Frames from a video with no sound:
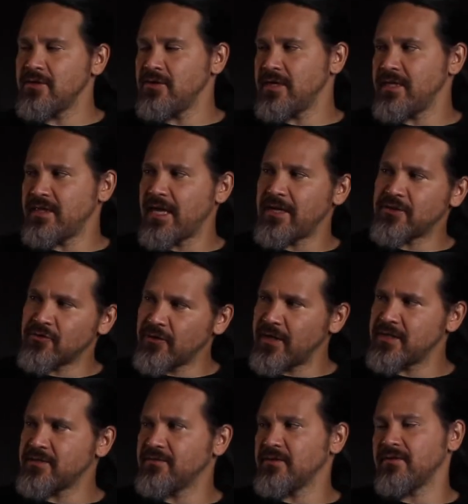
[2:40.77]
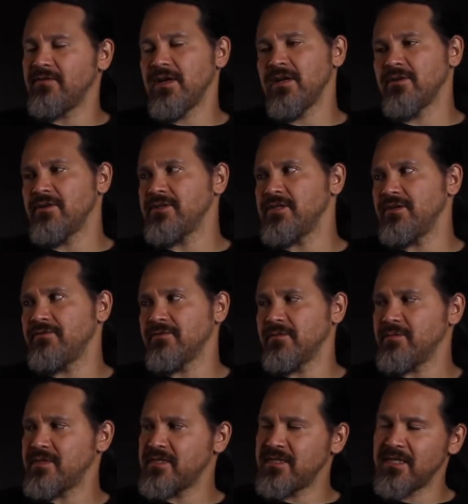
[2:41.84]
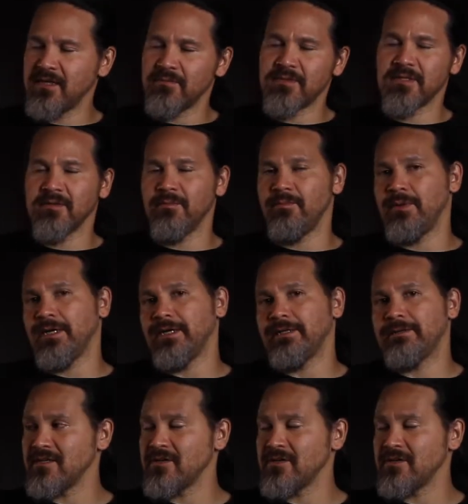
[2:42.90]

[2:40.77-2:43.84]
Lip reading: You get that transfer of energy from tip to butt.